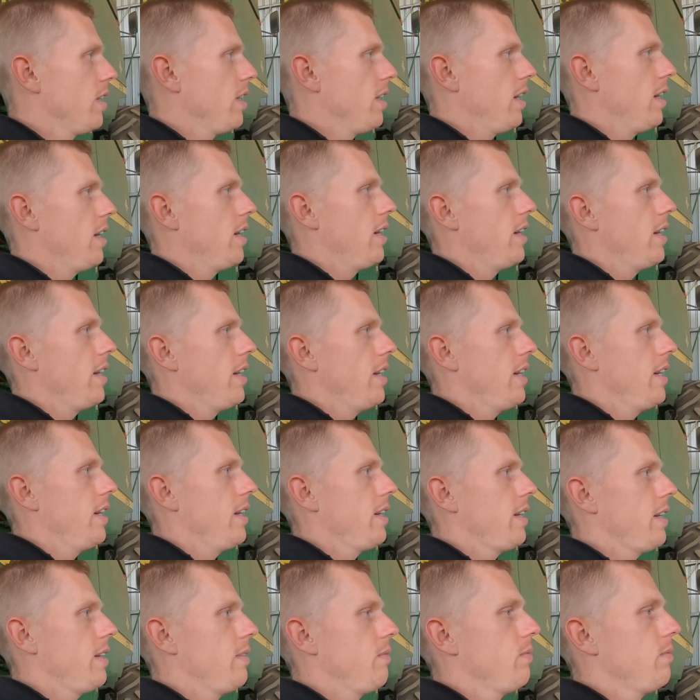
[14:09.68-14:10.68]

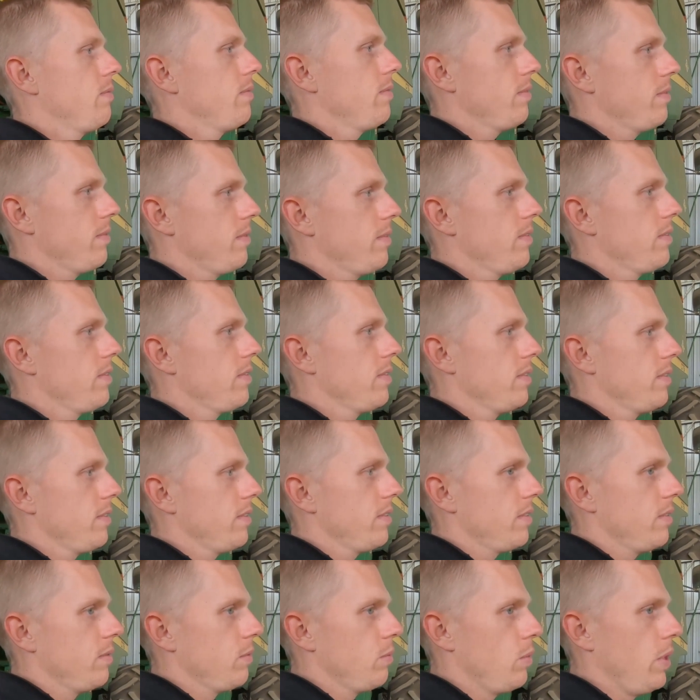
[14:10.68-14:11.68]
where
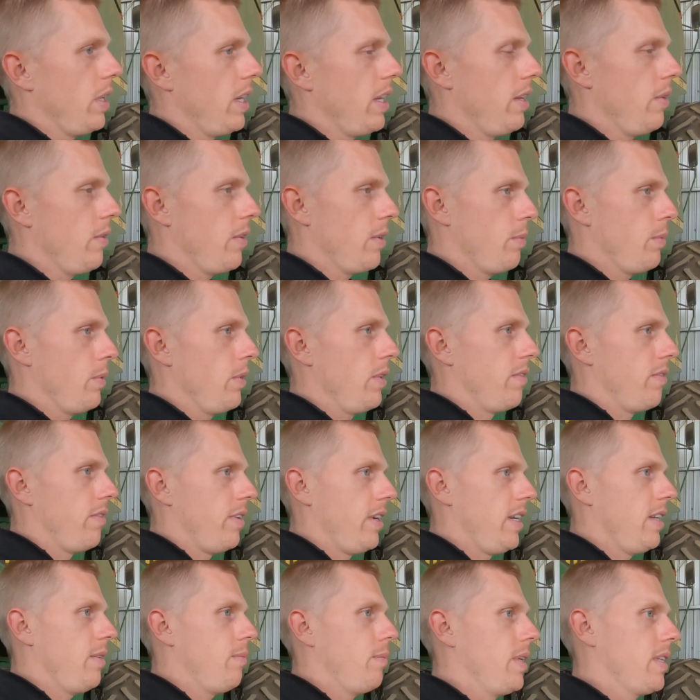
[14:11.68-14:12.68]
do you want to put the
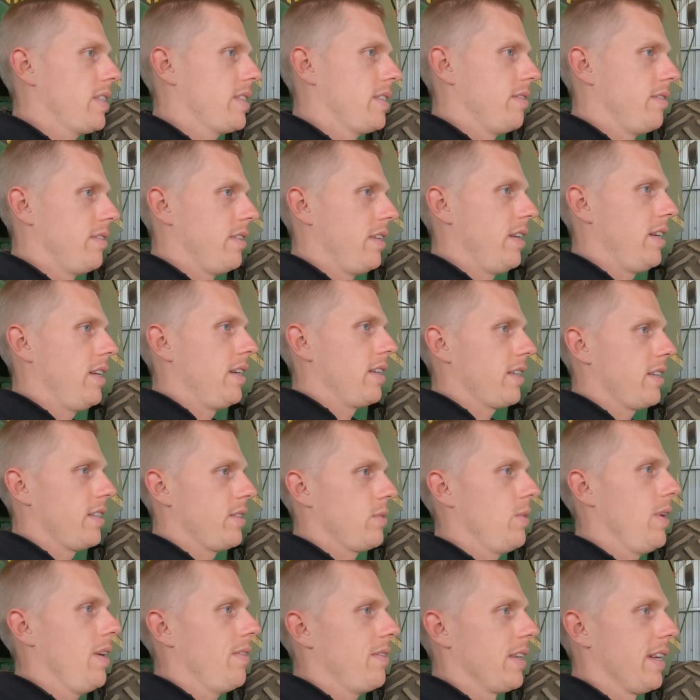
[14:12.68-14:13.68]
feed mixer for now?
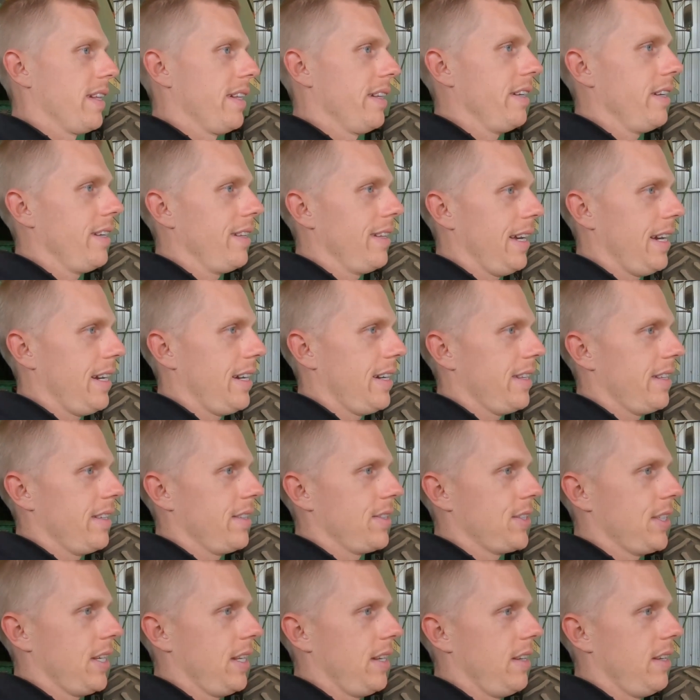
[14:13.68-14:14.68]
Because we'll have to clear that other
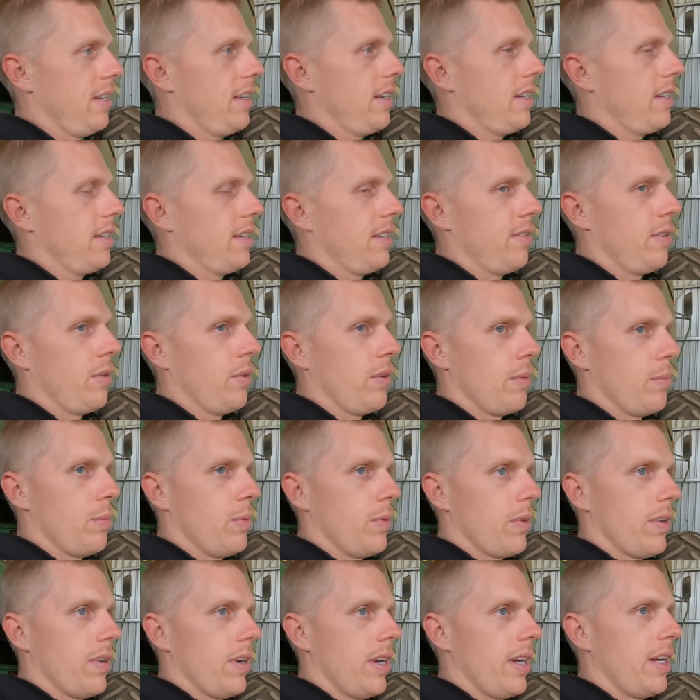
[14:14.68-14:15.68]
shed out if you want to
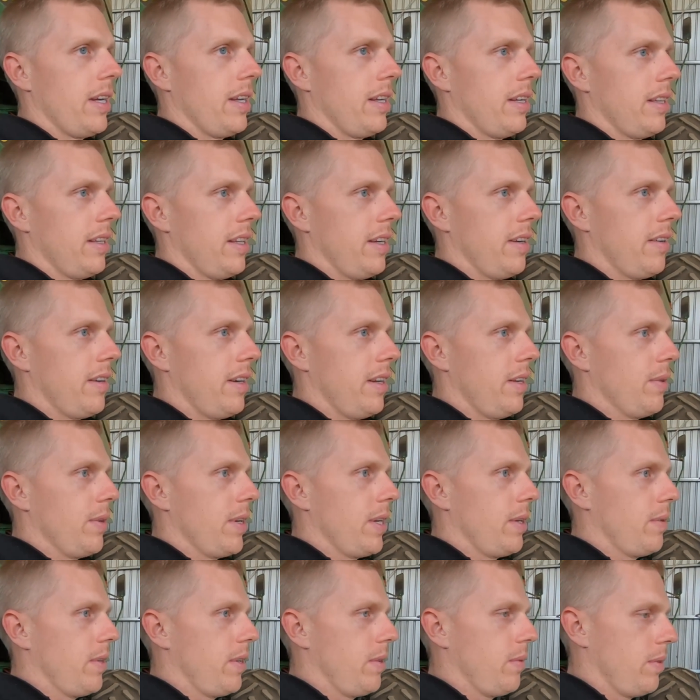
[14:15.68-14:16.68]
put grain in there
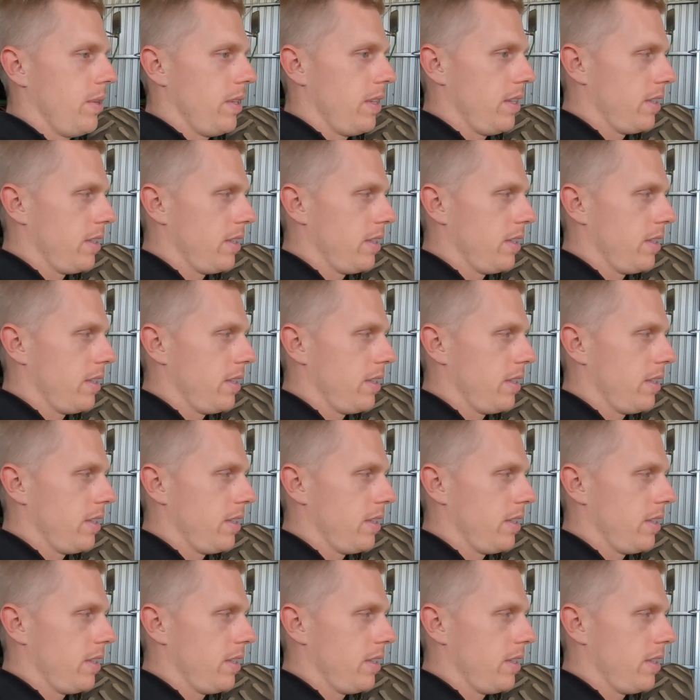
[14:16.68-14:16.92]
anyway, won't we?